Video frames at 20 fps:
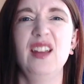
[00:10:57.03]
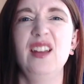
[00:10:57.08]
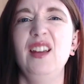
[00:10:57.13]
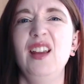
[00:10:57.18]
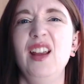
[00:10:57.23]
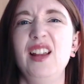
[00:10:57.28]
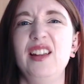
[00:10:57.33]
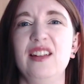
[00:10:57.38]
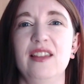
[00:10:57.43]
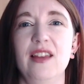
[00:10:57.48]

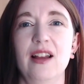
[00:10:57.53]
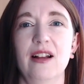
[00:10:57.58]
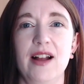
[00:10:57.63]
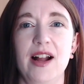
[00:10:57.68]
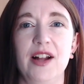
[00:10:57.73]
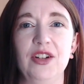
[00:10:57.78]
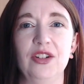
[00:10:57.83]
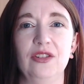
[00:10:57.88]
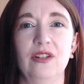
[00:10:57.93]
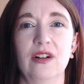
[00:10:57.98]
Easy there,
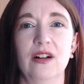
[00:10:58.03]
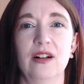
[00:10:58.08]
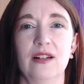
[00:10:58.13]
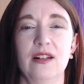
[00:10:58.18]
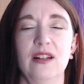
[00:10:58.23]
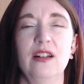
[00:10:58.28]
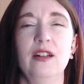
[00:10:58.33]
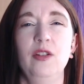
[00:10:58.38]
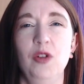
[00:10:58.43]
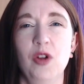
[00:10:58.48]
Edgelord.
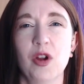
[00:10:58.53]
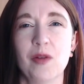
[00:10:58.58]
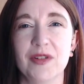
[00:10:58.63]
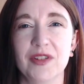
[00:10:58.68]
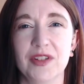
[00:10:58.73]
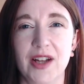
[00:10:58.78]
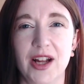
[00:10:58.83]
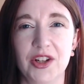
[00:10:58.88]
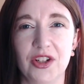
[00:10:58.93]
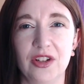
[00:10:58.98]
Your
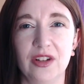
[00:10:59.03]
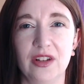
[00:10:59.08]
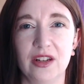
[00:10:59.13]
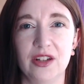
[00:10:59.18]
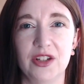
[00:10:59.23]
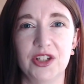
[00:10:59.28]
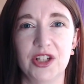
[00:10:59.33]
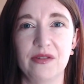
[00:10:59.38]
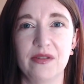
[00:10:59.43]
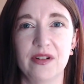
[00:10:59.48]
misogyny is
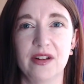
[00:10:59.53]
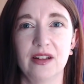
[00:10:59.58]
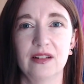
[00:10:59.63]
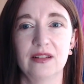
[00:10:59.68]
showing.